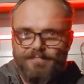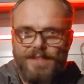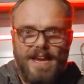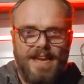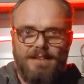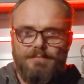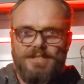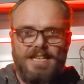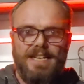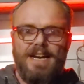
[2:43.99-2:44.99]
the
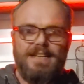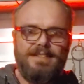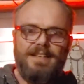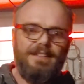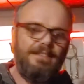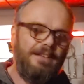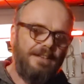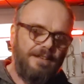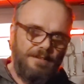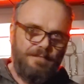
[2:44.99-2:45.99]
AMC guys did
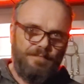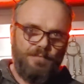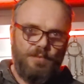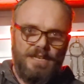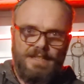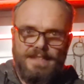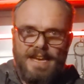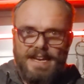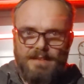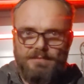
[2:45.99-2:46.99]
when the
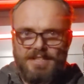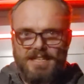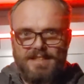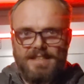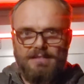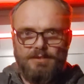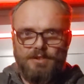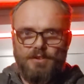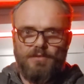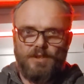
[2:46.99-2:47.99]
AMC thing
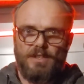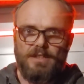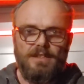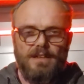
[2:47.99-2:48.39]
was over.